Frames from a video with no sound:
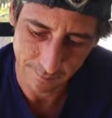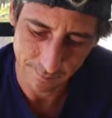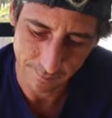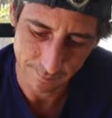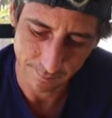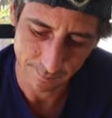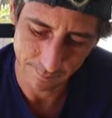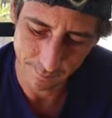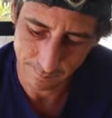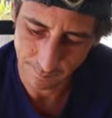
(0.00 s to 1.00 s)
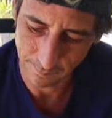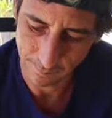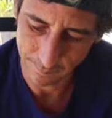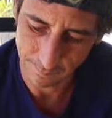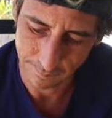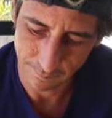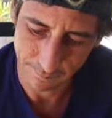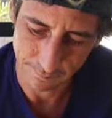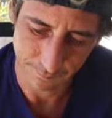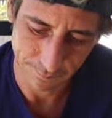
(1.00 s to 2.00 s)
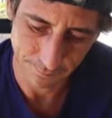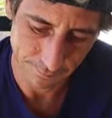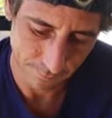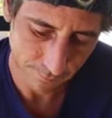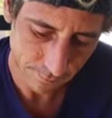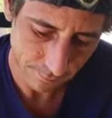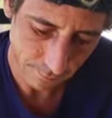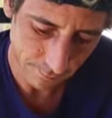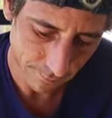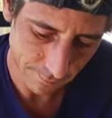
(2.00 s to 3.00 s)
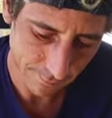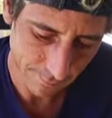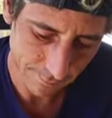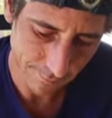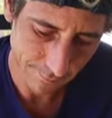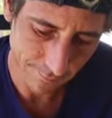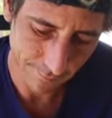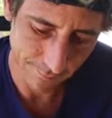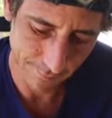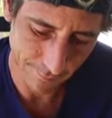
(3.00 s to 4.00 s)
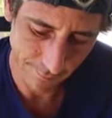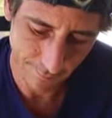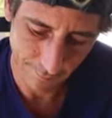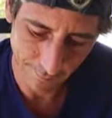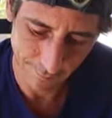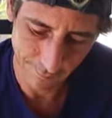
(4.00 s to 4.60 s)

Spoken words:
(silence)